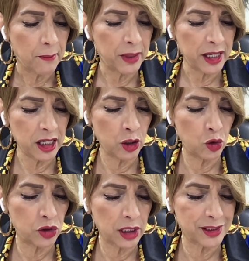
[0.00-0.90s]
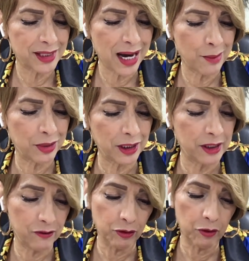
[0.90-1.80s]
but he who does not
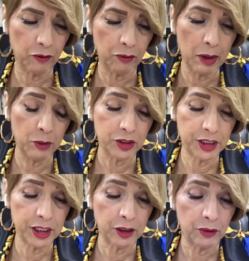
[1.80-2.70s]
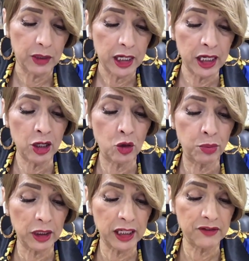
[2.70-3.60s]
believe, remember still, he who
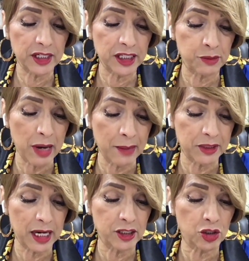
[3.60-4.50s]
believes and is baptized.